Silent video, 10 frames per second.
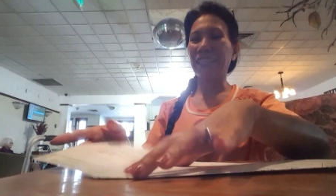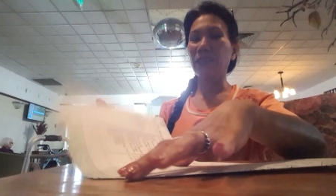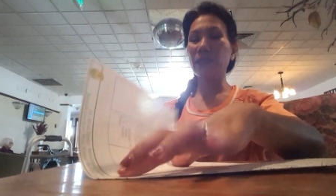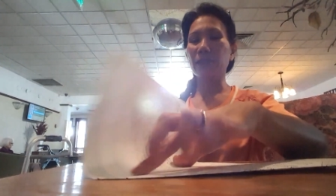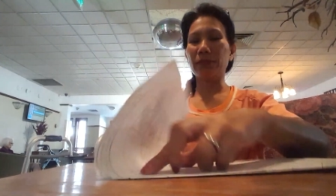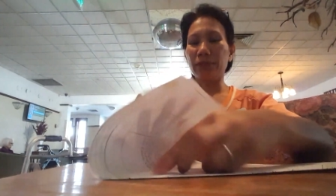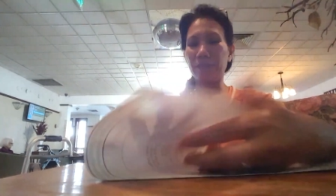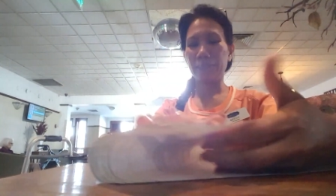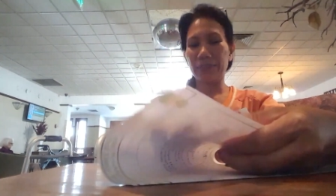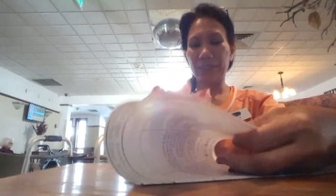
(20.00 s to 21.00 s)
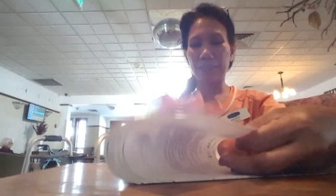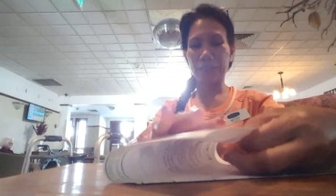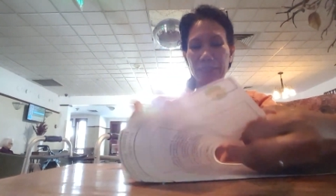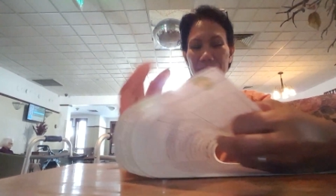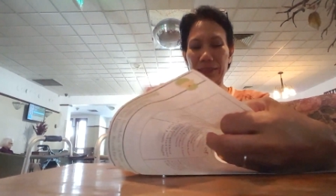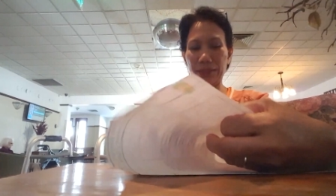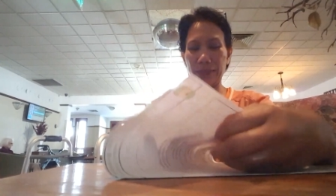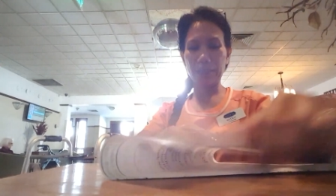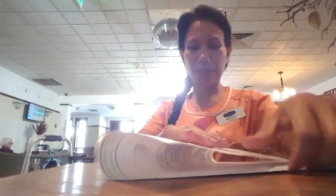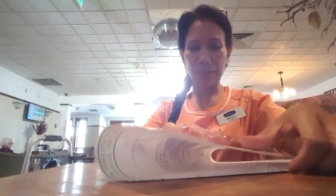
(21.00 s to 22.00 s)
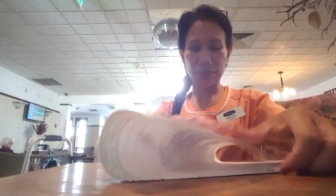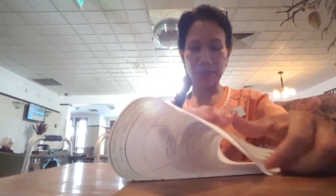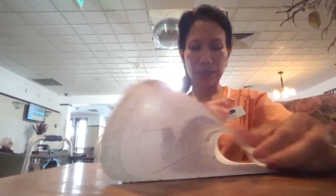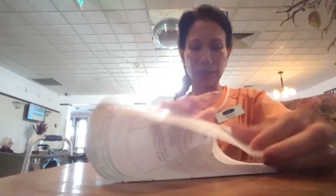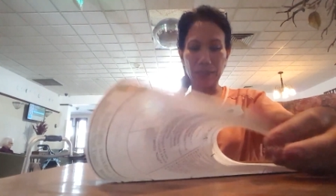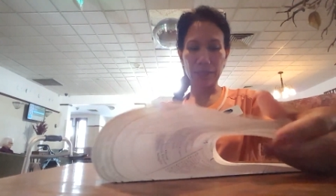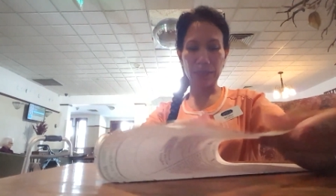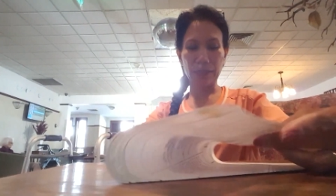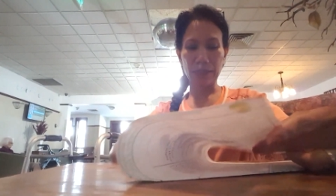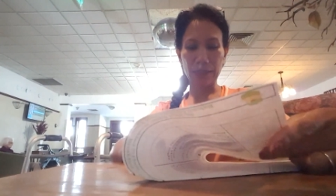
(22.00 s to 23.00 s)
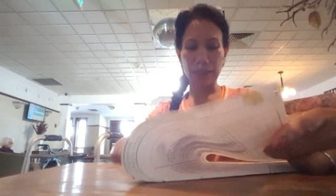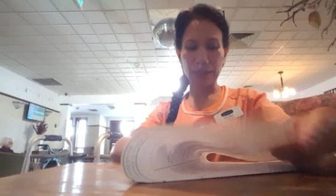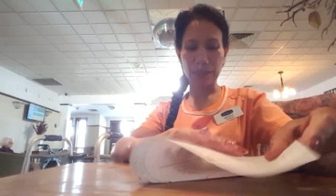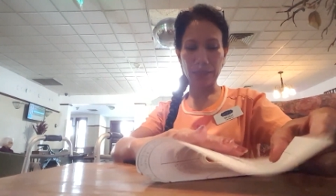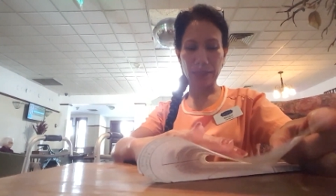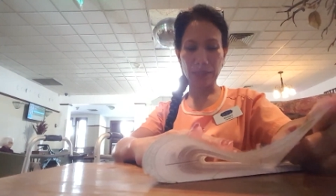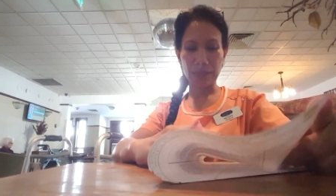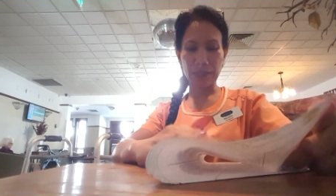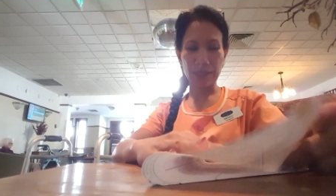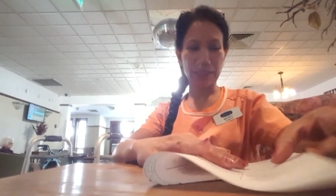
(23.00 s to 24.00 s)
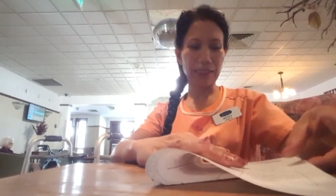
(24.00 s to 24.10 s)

Oh. And I, I can't remember now how we did it.